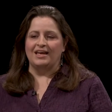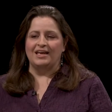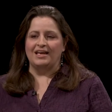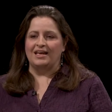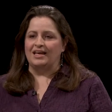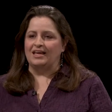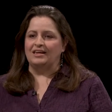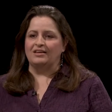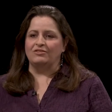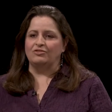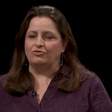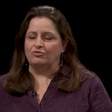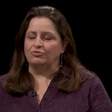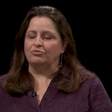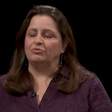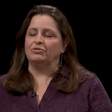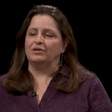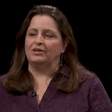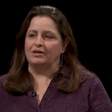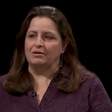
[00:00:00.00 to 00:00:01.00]
it is
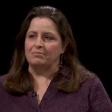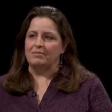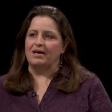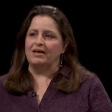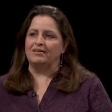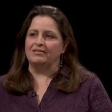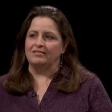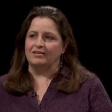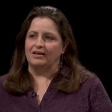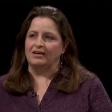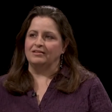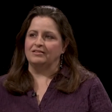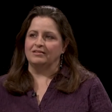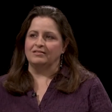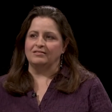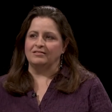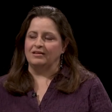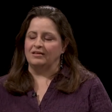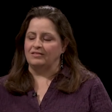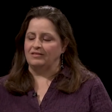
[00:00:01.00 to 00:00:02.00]
truly amazing to
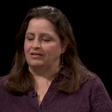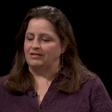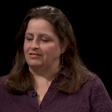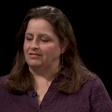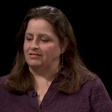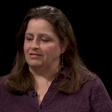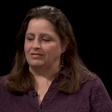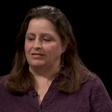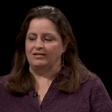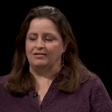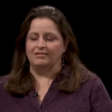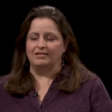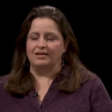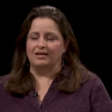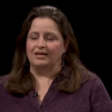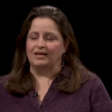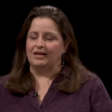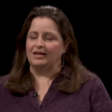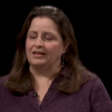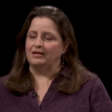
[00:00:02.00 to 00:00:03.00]
see these these
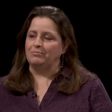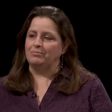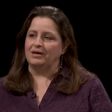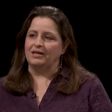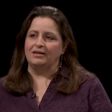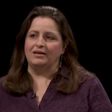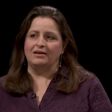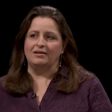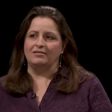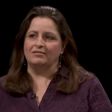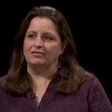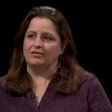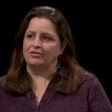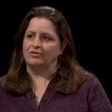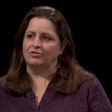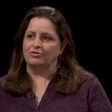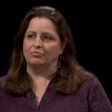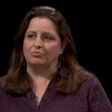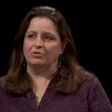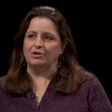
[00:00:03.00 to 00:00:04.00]
itty bitties,
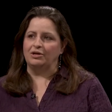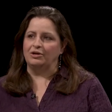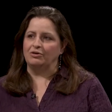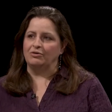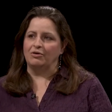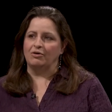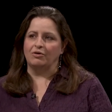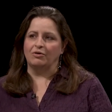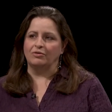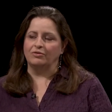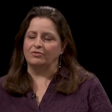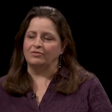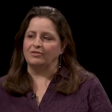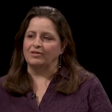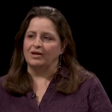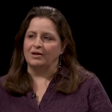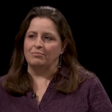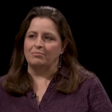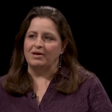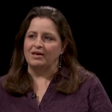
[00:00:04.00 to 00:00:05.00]
these three year olds
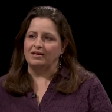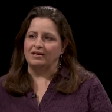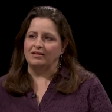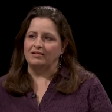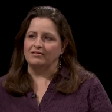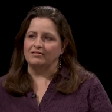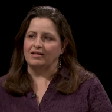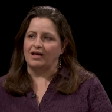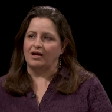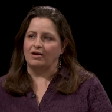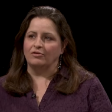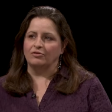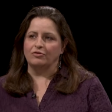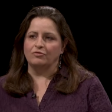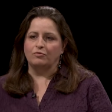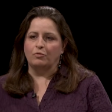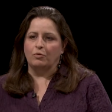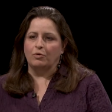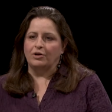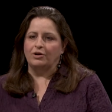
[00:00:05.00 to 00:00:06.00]
making sounds,
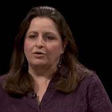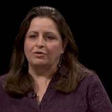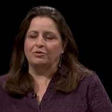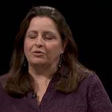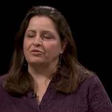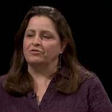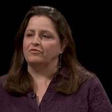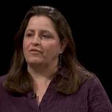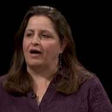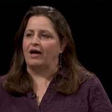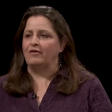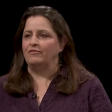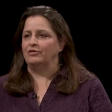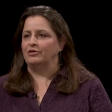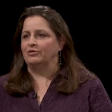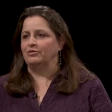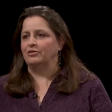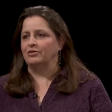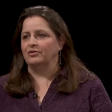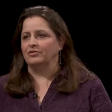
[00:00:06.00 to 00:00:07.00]
four year olds, five
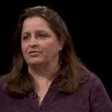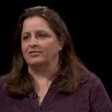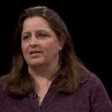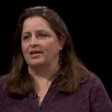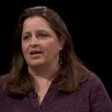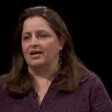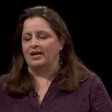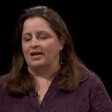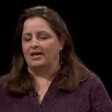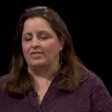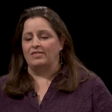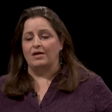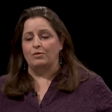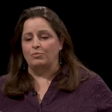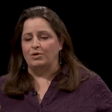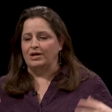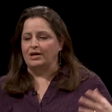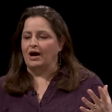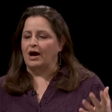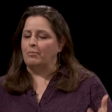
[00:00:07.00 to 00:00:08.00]
year olds. And then
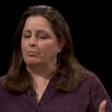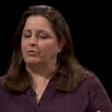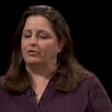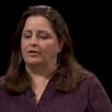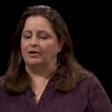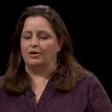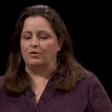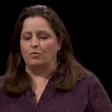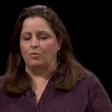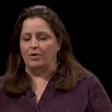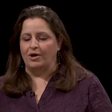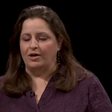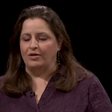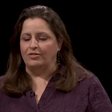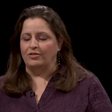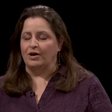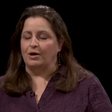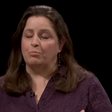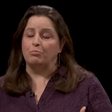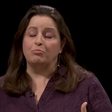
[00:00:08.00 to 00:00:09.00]
we couple it with
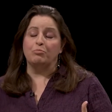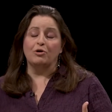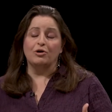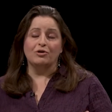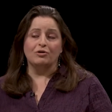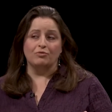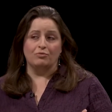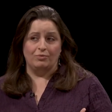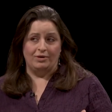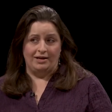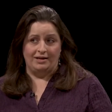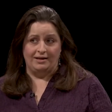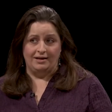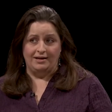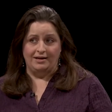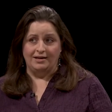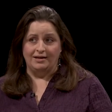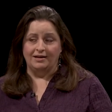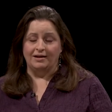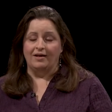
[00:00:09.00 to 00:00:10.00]
a book
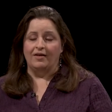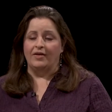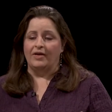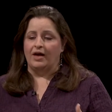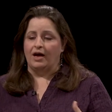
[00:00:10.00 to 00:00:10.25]
reading,